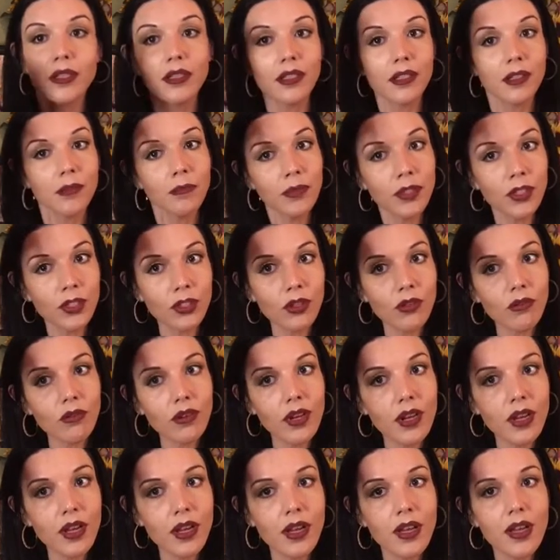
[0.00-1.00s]

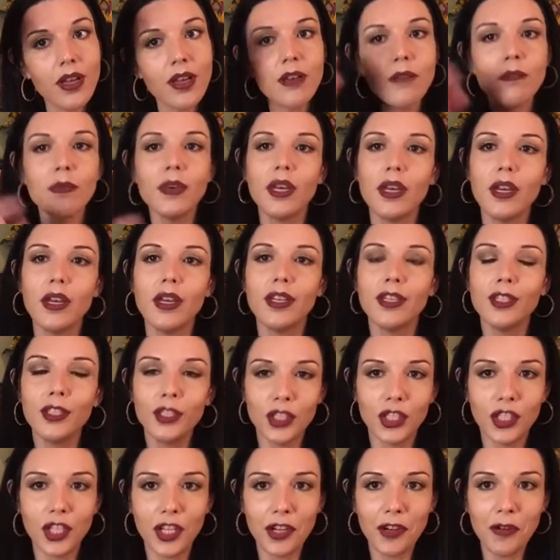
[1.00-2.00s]
Subscribe,
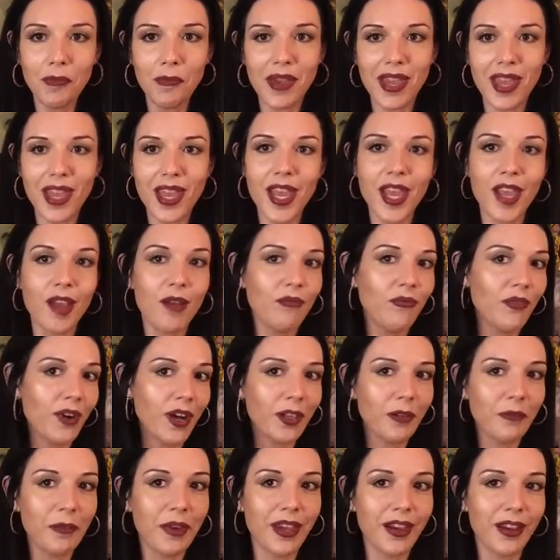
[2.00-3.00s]
share me,
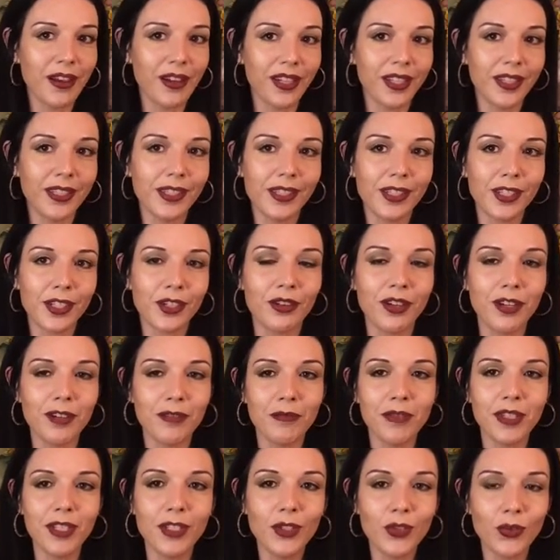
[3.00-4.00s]
follow me on
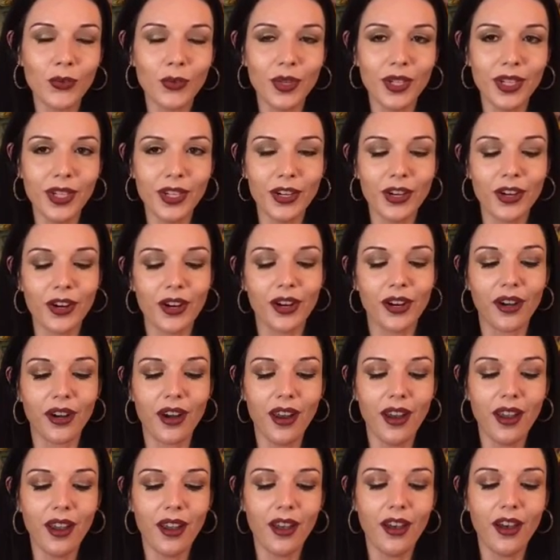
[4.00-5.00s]
Instagram and Twitter,
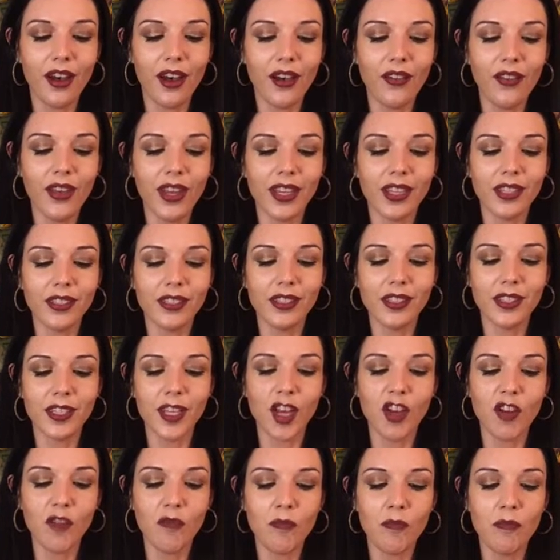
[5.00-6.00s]
all that good
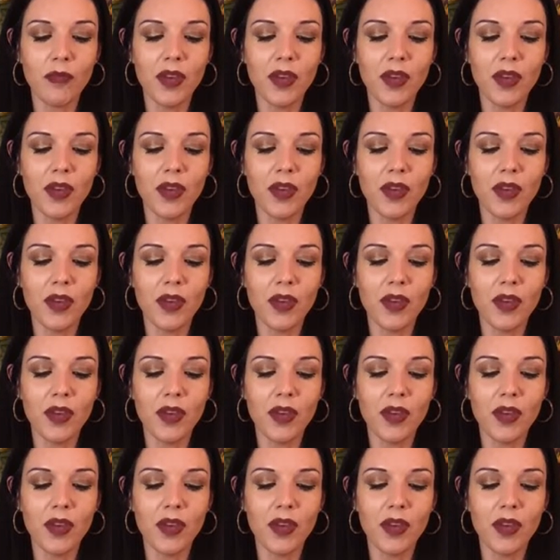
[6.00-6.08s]
stuff.